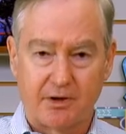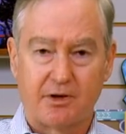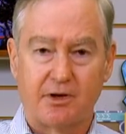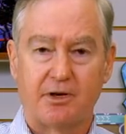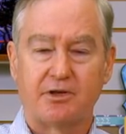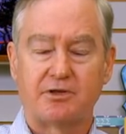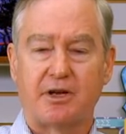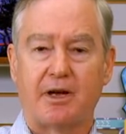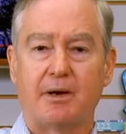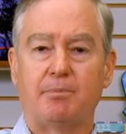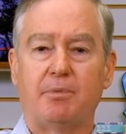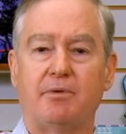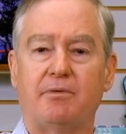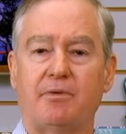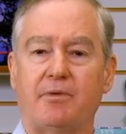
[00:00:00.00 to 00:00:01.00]
a good
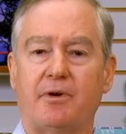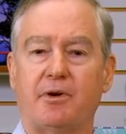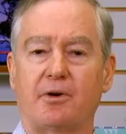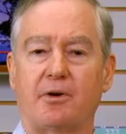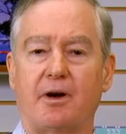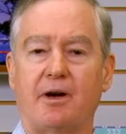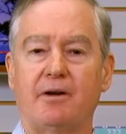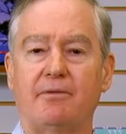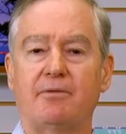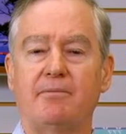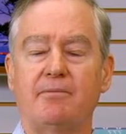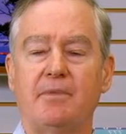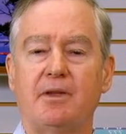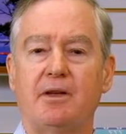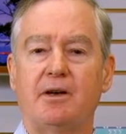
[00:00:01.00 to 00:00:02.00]
example of a photograph.
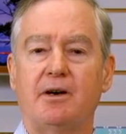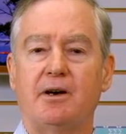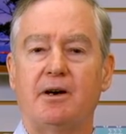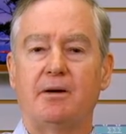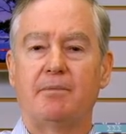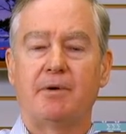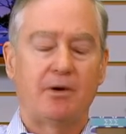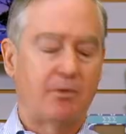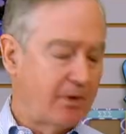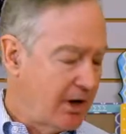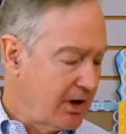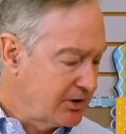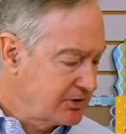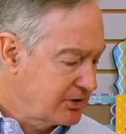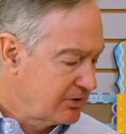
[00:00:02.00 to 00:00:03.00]
Um, and we
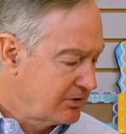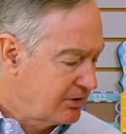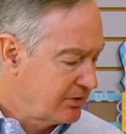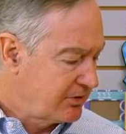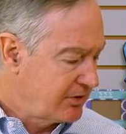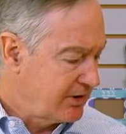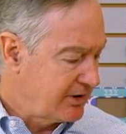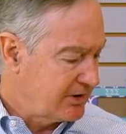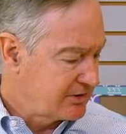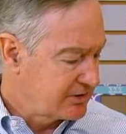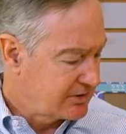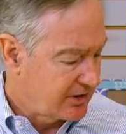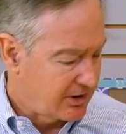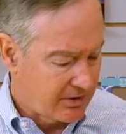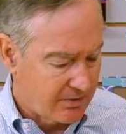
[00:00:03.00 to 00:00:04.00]
also do things
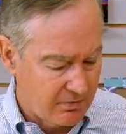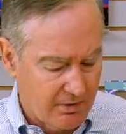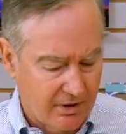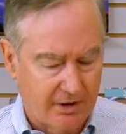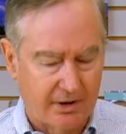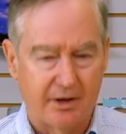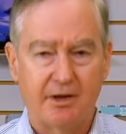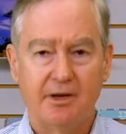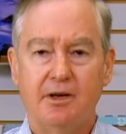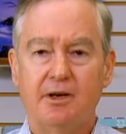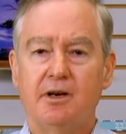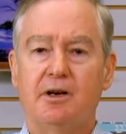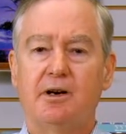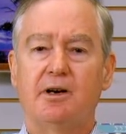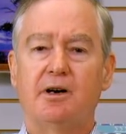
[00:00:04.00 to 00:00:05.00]
that are really,
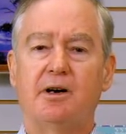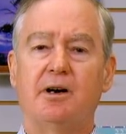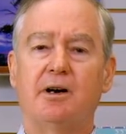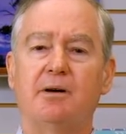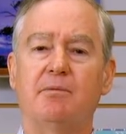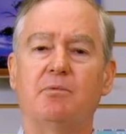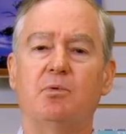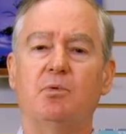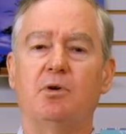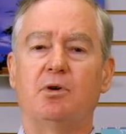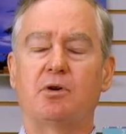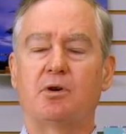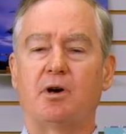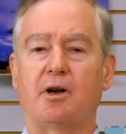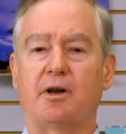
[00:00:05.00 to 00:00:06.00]
um, we'll
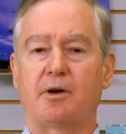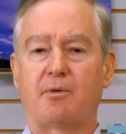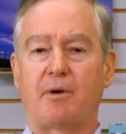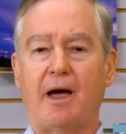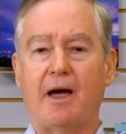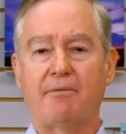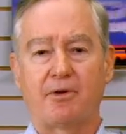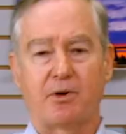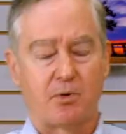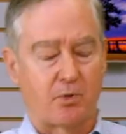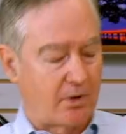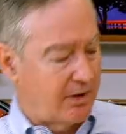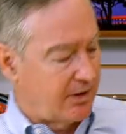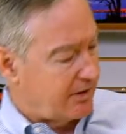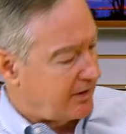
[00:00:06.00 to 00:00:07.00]
call it graphic
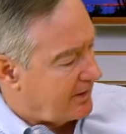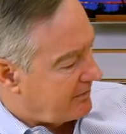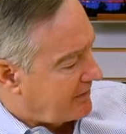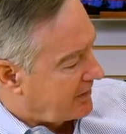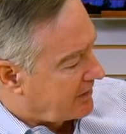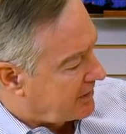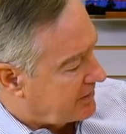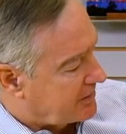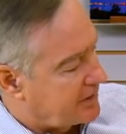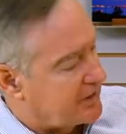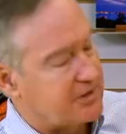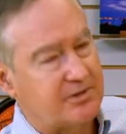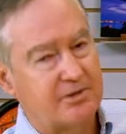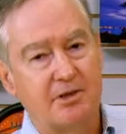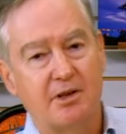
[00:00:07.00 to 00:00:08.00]
oriented. Now, if I look at
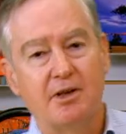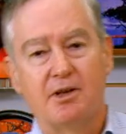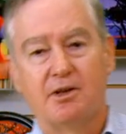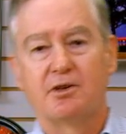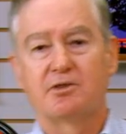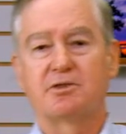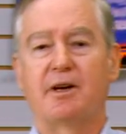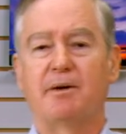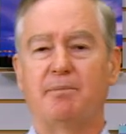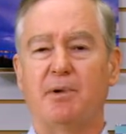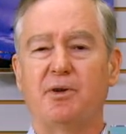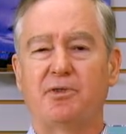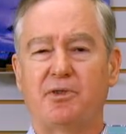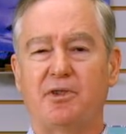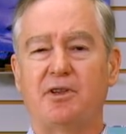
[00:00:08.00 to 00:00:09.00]
this, Looks like
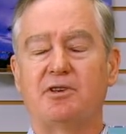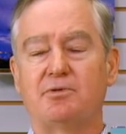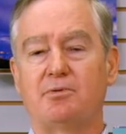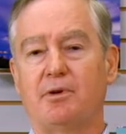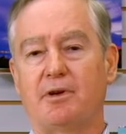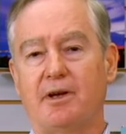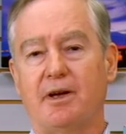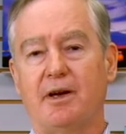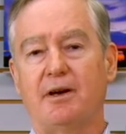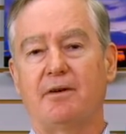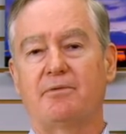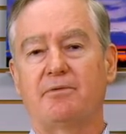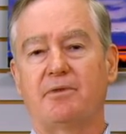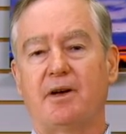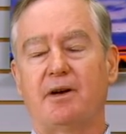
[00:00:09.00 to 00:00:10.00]
both of these really
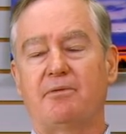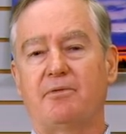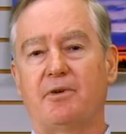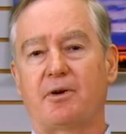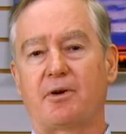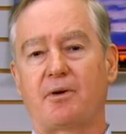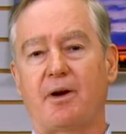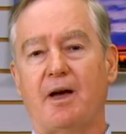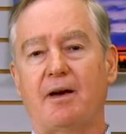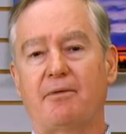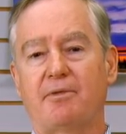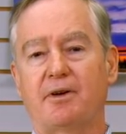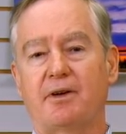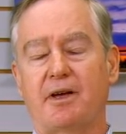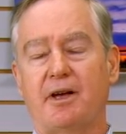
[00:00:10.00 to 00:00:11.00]
have, have
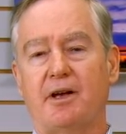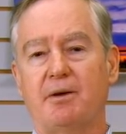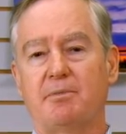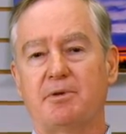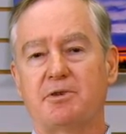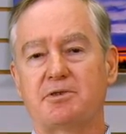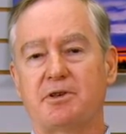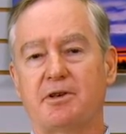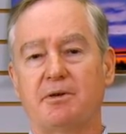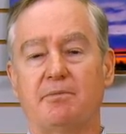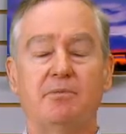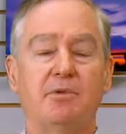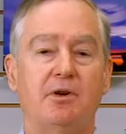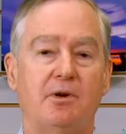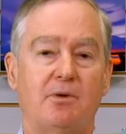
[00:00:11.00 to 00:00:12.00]
photographic elements in
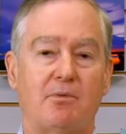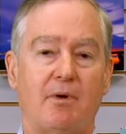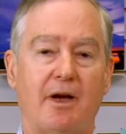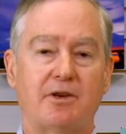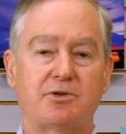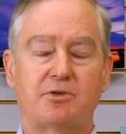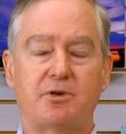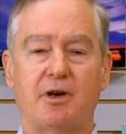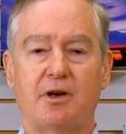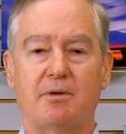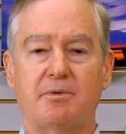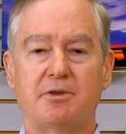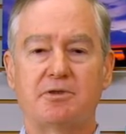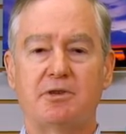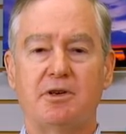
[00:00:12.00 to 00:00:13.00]
them, raster
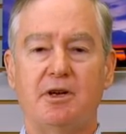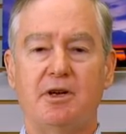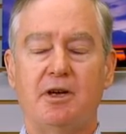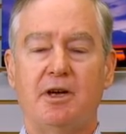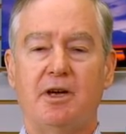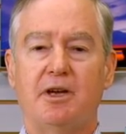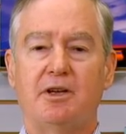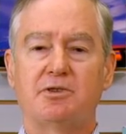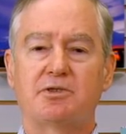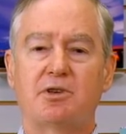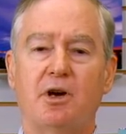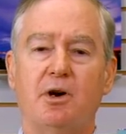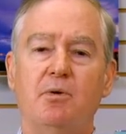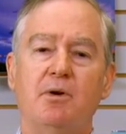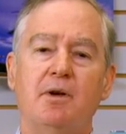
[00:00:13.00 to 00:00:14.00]
elements. And
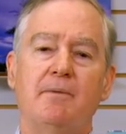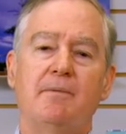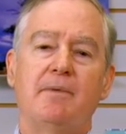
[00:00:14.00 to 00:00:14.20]
so